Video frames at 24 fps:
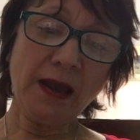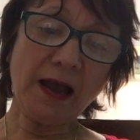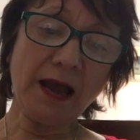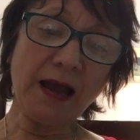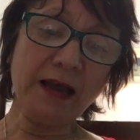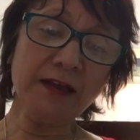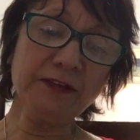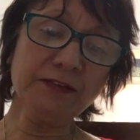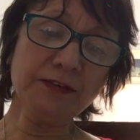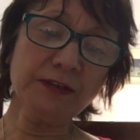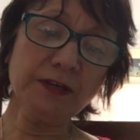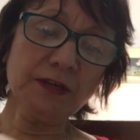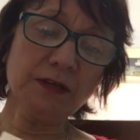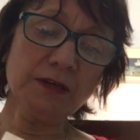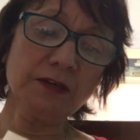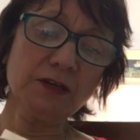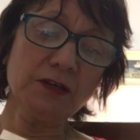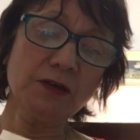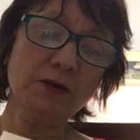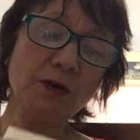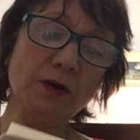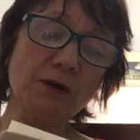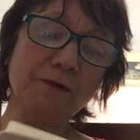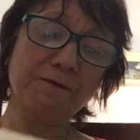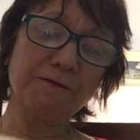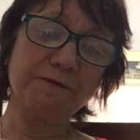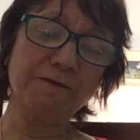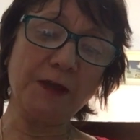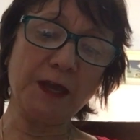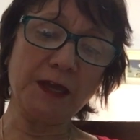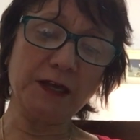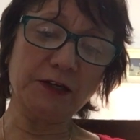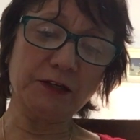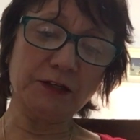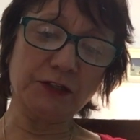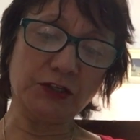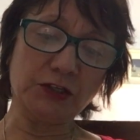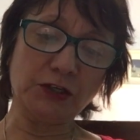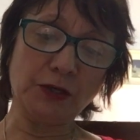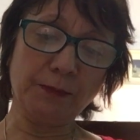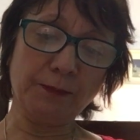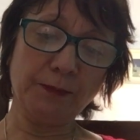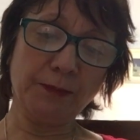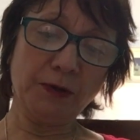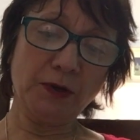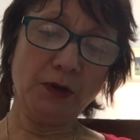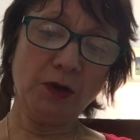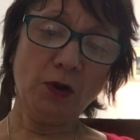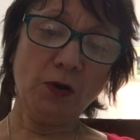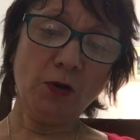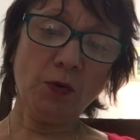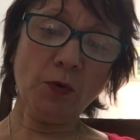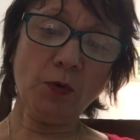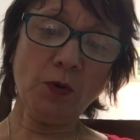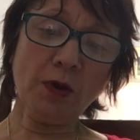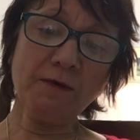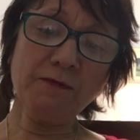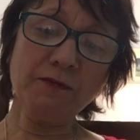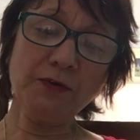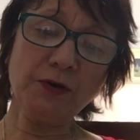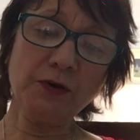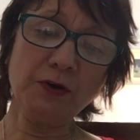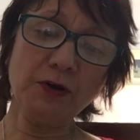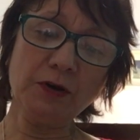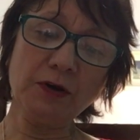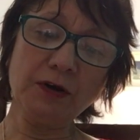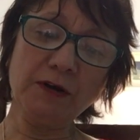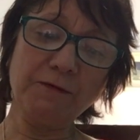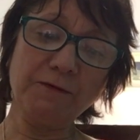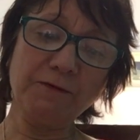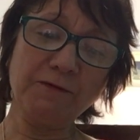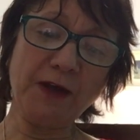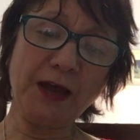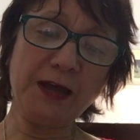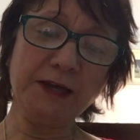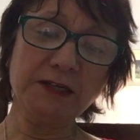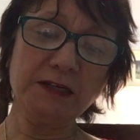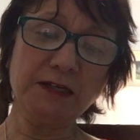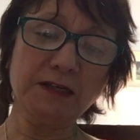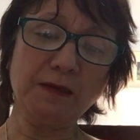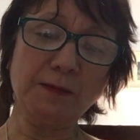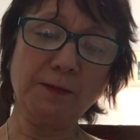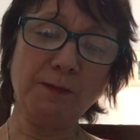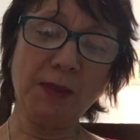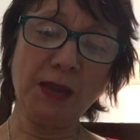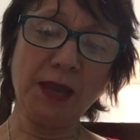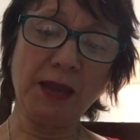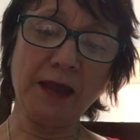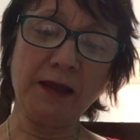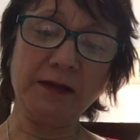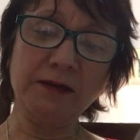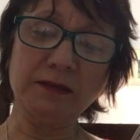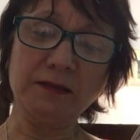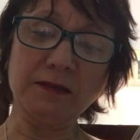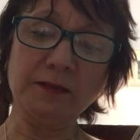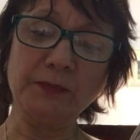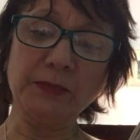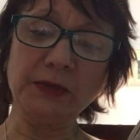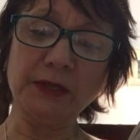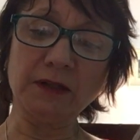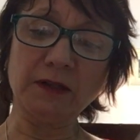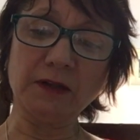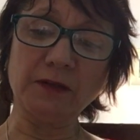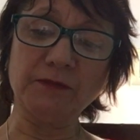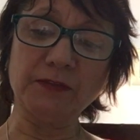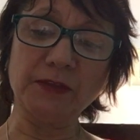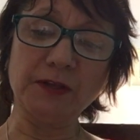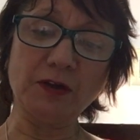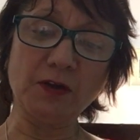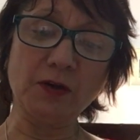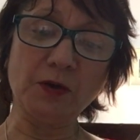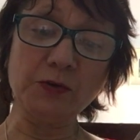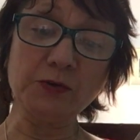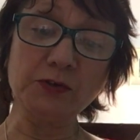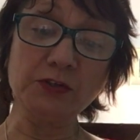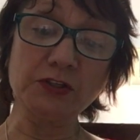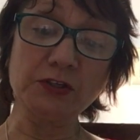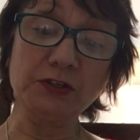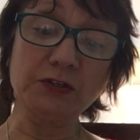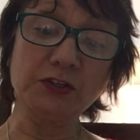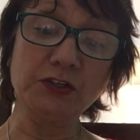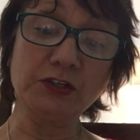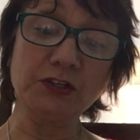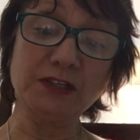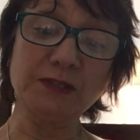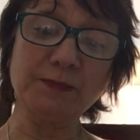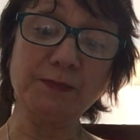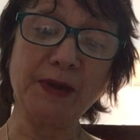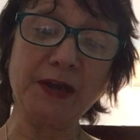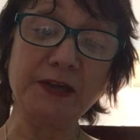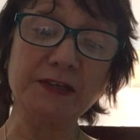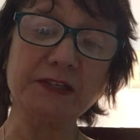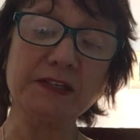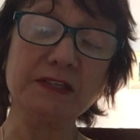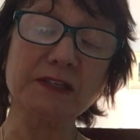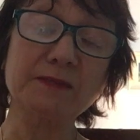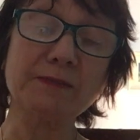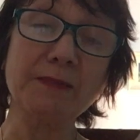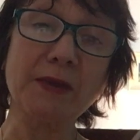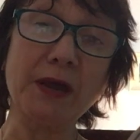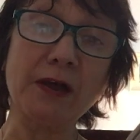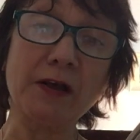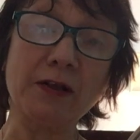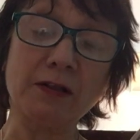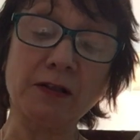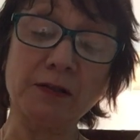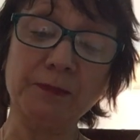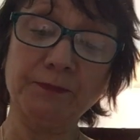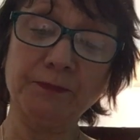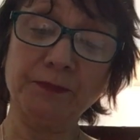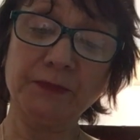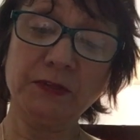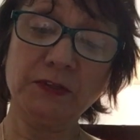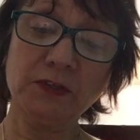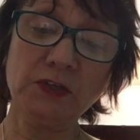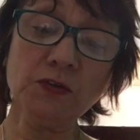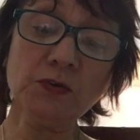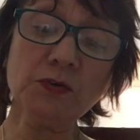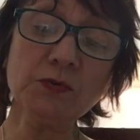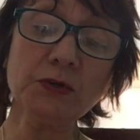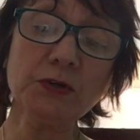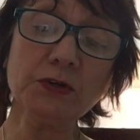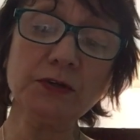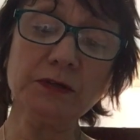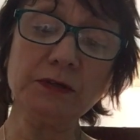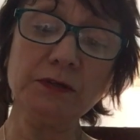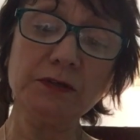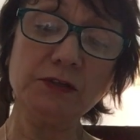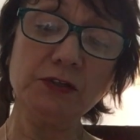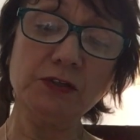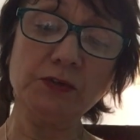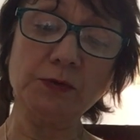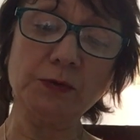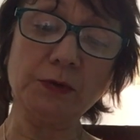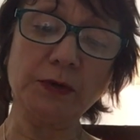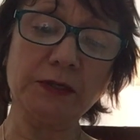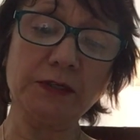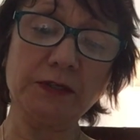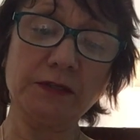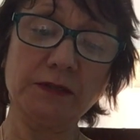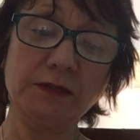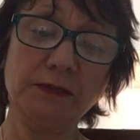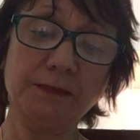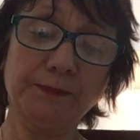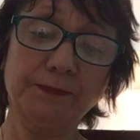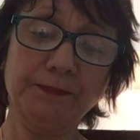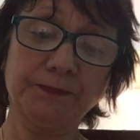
I think you're a fake, Jip. Who ever heard of finding a man in the middle of the ocean just by smell? You couldn't do it.